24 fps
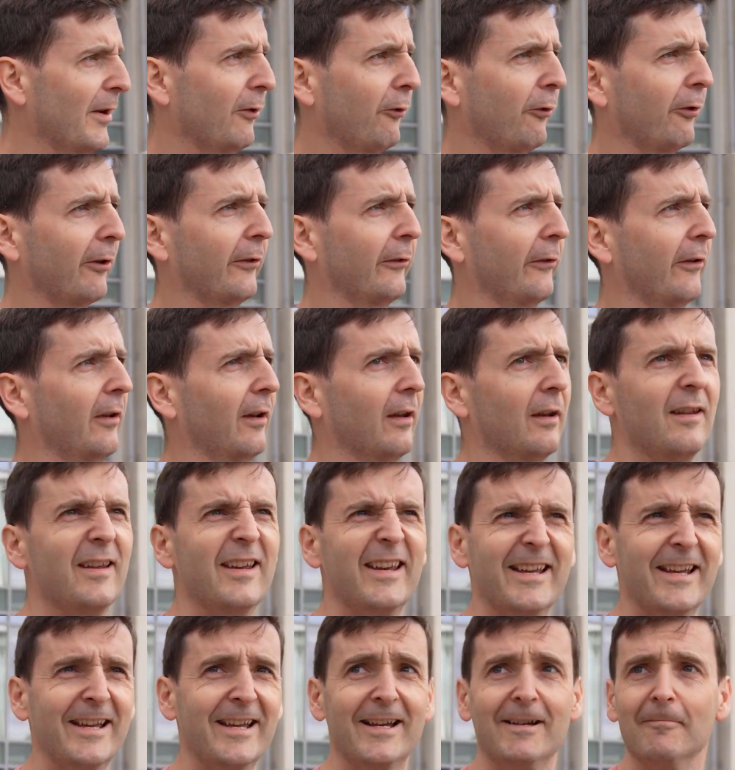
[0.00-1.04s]
interested in?
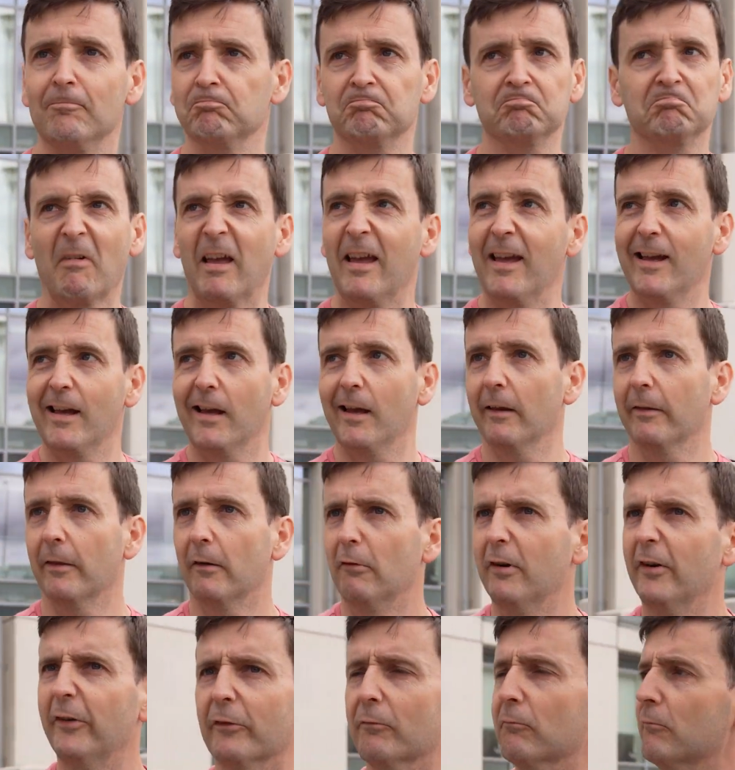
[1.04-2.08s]

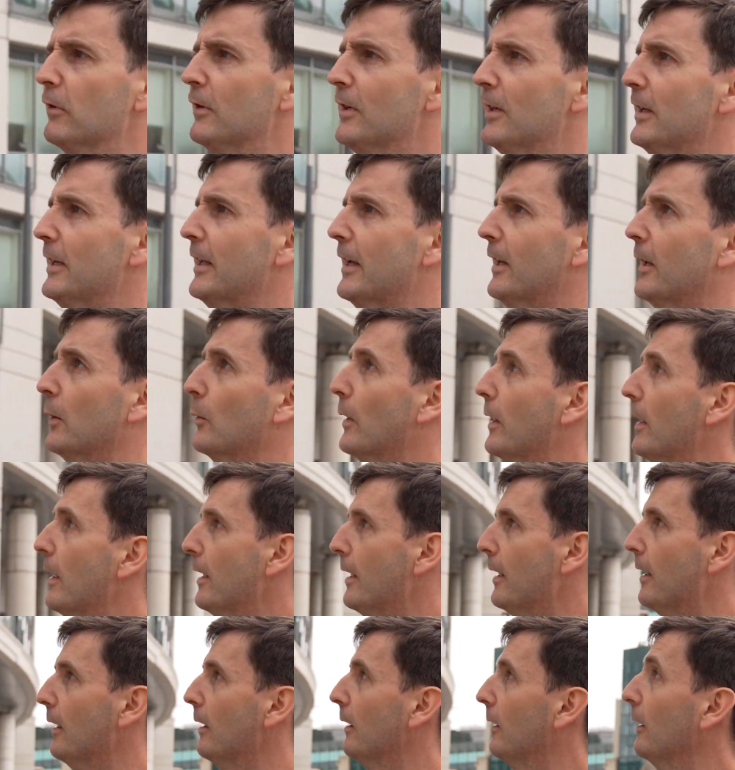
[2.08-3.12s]
There isn't really anywhere
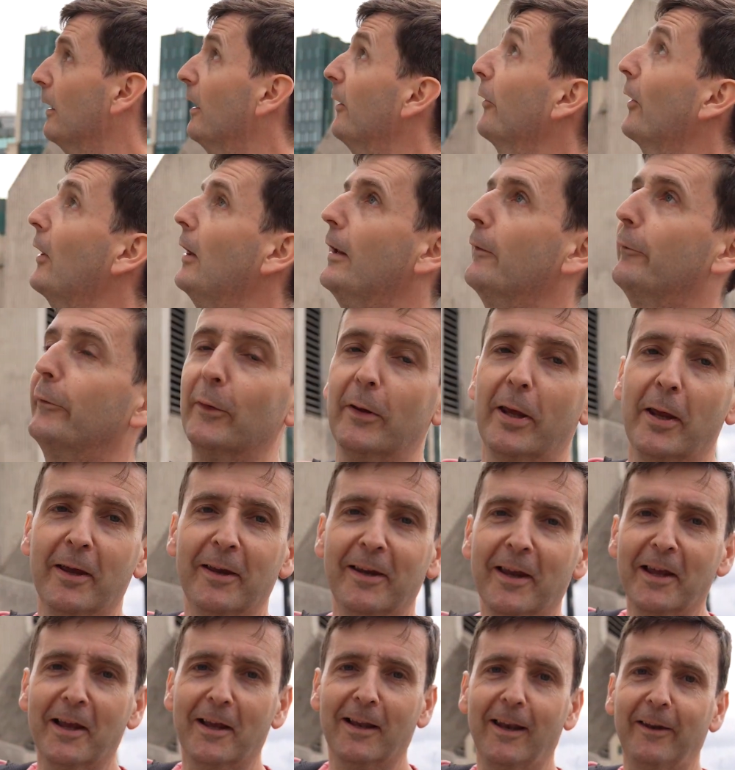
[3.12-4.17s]
here,
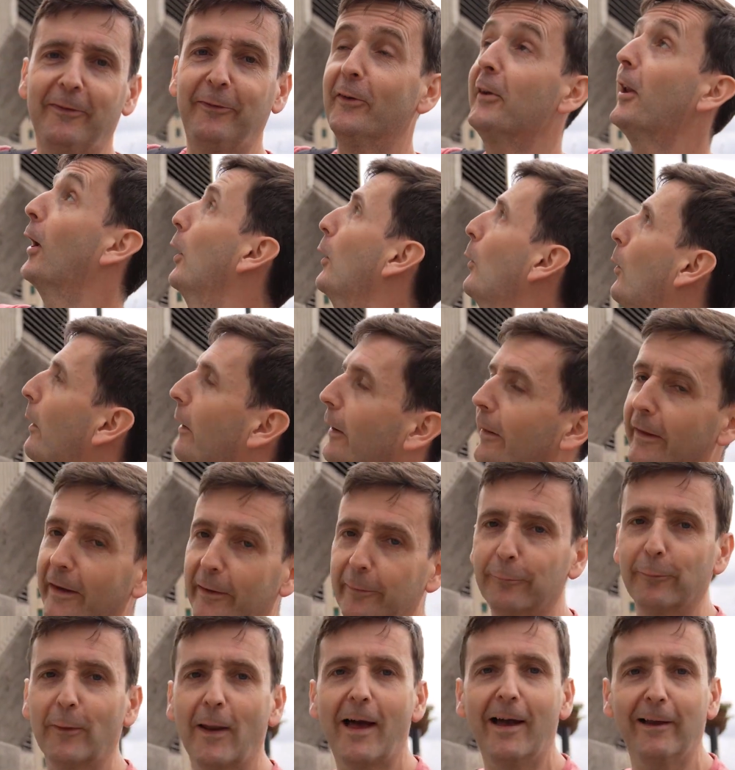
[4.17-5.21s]
unless you know one of
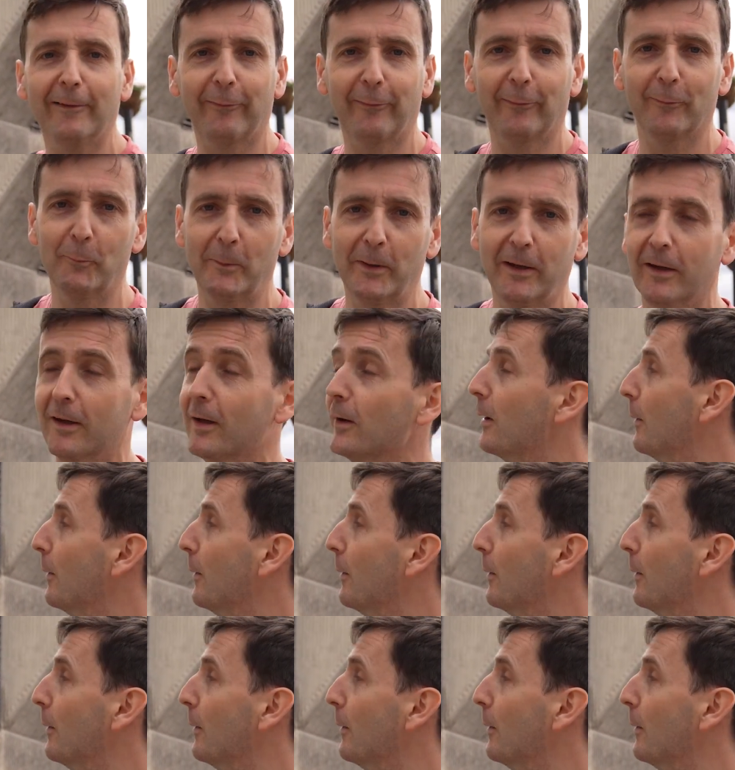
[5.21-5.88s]
these flats and we could go